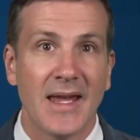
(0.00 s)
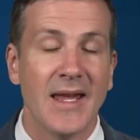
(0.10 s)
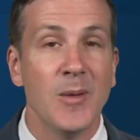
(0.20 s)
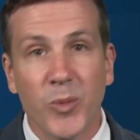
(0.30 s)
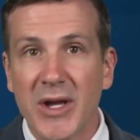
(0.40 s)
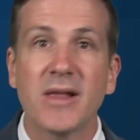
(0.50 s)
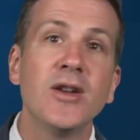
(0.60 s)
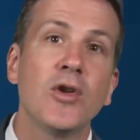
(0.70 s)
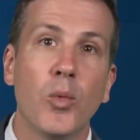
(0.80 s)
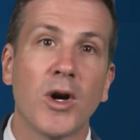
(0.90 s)
In
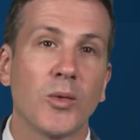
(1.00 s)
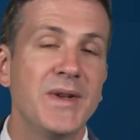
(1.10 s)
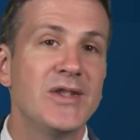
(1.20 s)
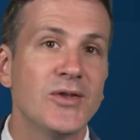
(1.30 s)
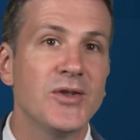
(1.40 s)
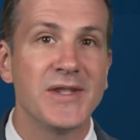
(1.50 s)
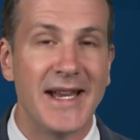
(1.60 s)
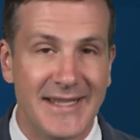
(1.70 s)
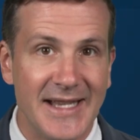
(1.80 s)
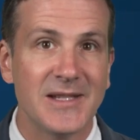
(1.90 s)
preclinical work, researchers
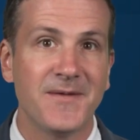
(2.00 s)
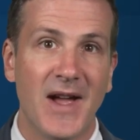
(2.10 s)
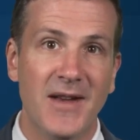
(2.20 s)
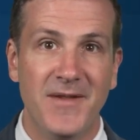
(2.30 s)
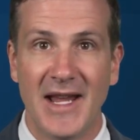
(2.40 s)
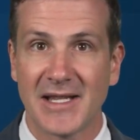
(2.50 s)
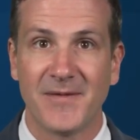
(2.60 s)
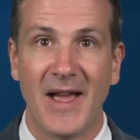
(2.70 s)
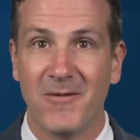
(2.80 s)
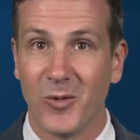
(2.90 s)
identified
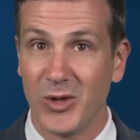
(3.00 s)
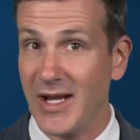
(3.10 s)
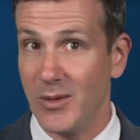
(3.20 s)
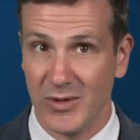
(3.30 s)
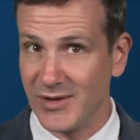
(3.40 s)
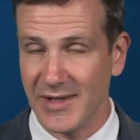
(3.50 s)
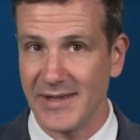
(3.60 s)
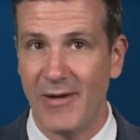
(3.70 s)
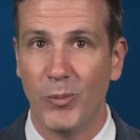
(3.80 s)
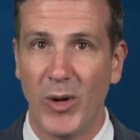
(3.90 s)
VX548, which doesn't
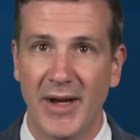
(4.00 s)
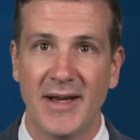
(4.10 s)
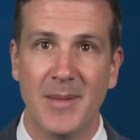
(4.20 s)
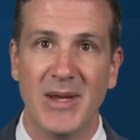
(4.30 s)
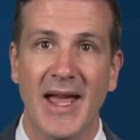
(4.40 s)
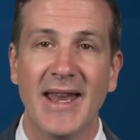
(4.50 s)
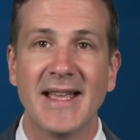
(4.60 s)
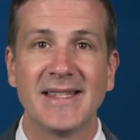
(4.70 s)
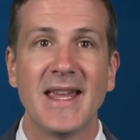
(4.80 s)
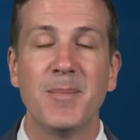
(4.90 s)
have a brand name yet,
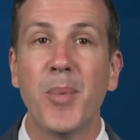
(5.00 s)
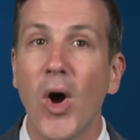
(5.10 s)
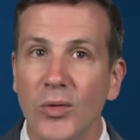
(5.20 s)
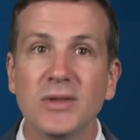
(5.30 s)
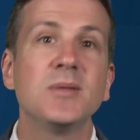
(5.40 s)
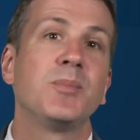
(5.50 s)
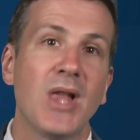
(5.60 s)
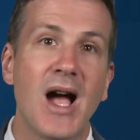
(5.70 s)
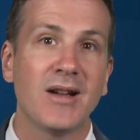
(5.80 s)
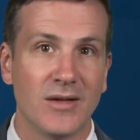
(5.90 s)
as a potent
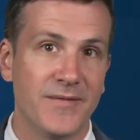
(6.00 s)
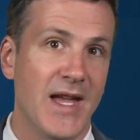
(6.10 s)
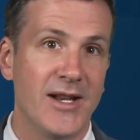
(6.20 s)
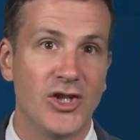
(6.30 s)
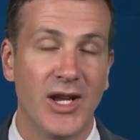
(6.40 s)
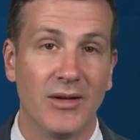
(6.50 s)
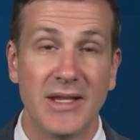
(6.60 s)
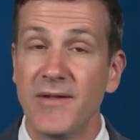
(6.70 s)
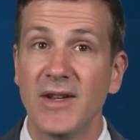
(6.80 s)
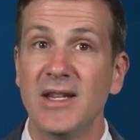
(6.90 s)
blocker of that channel,
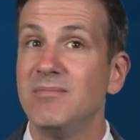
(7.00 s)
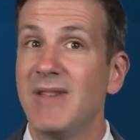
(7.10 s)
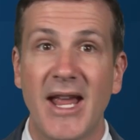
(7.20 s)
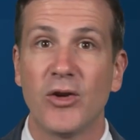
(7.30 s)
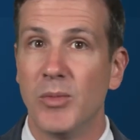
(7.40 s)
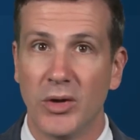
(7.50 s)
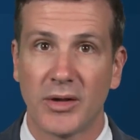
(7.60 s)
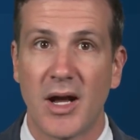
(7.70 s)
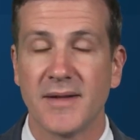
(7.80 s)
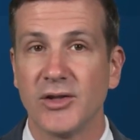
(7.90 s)
even in nanomolar
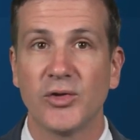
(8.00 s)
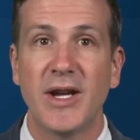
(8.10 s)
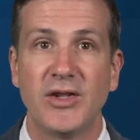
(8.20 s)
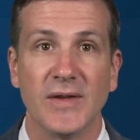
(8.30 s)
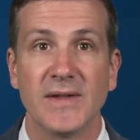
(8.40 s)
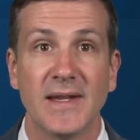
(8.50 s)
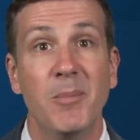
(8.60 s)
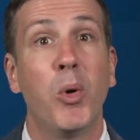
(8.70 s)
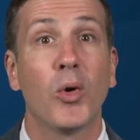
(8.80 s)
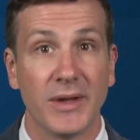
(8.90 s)
concentrations.
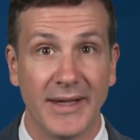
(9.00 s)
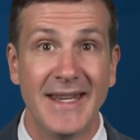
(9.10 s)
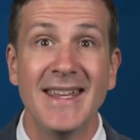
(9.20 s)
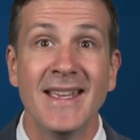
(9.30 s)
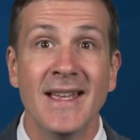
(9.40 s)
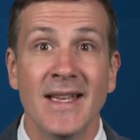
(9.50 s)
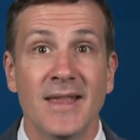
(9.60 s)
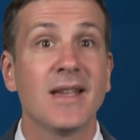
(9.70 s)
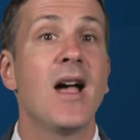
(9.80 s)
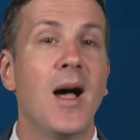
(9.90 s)
Importantly,
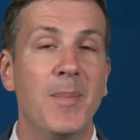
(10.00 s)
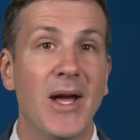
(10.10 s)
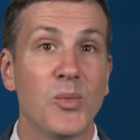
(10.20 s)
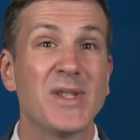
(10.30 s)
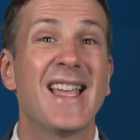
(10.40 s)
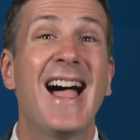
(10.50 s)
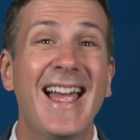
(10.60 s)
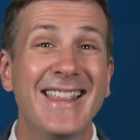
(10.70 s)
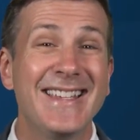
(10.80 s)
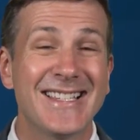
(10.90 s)
the compound was
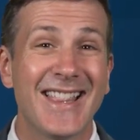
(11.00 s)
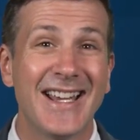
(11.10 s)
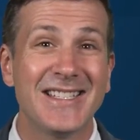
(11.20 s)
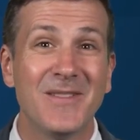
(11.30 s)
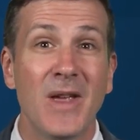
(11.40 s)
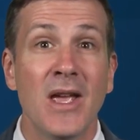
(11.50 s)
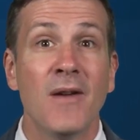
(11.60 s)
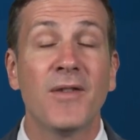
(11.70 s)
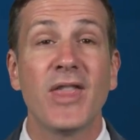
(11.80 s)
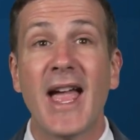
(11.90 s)
highly selective
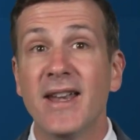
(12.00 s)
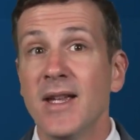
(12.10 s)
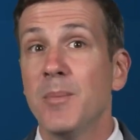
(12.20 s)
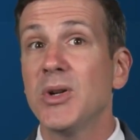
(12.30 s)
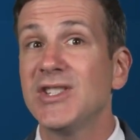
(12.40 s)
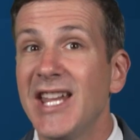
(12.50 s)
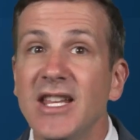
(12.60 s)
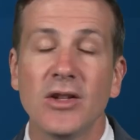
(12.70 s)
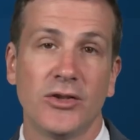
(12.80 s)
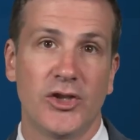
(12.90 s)
for that
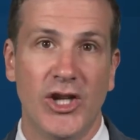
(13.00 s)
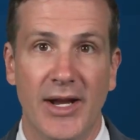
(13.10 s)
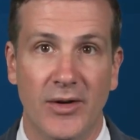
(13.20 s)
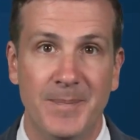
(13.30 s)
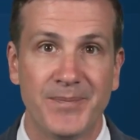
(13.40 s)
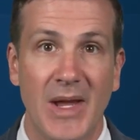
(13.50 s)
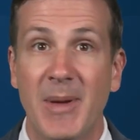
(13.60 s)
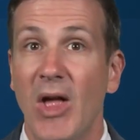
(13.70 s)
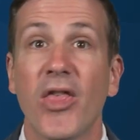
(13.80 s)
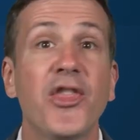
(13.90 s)
particular channel,
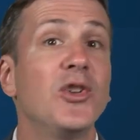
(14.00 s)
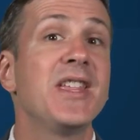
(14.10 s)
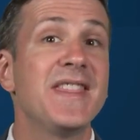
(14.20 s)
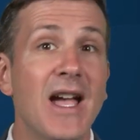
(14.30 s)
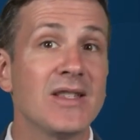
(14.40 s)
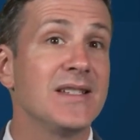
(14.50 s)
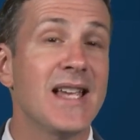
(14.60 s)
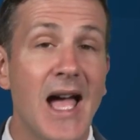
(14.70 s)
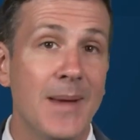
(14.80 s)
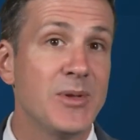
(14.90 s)
about 30,000
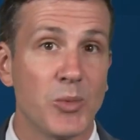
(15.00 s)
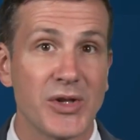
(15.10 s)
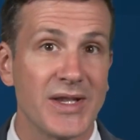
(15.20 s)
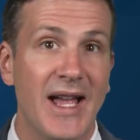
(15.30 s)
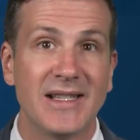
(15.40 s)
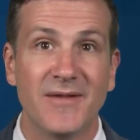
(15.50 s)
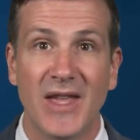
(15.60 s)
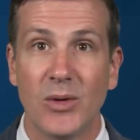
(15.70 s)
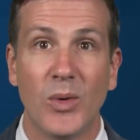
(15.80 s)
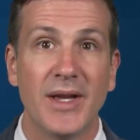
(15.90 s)
times more selective
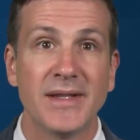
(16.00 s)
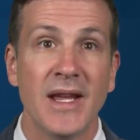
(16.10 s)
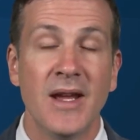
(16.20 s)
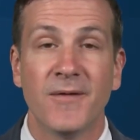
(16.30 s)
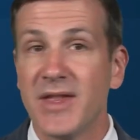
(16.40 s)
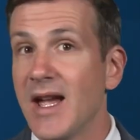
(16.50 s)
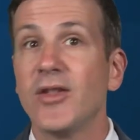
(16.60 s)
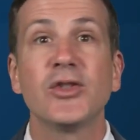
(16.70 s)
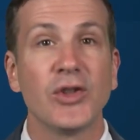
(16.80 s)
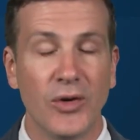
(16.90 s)
than it was for the
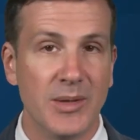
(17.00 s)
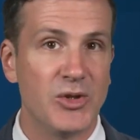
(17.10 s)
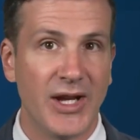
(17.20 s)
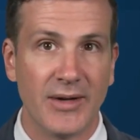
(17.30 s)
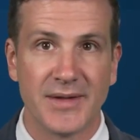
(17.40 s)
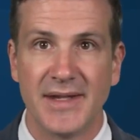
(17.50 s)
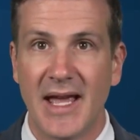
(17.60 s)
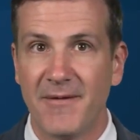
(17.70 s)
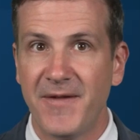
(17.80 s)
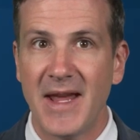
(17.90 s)
other sodium channels in
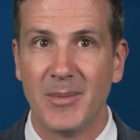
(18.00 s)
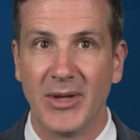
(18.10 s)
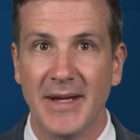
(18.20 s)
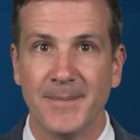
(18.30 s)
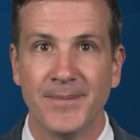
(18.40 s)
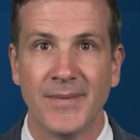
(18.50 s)
that family.